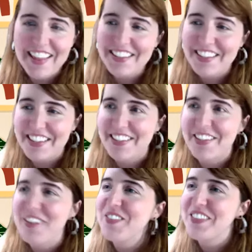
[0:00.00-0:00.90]

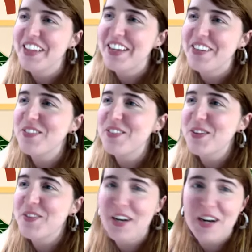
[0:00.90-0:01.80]
awesome. Like a little
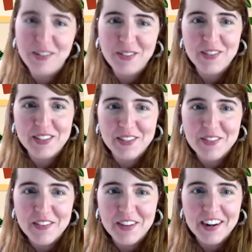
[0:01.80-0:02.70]
bit of optimism. I've
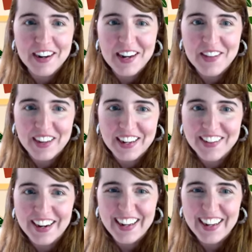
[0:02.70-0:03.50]
never heard anybody, right?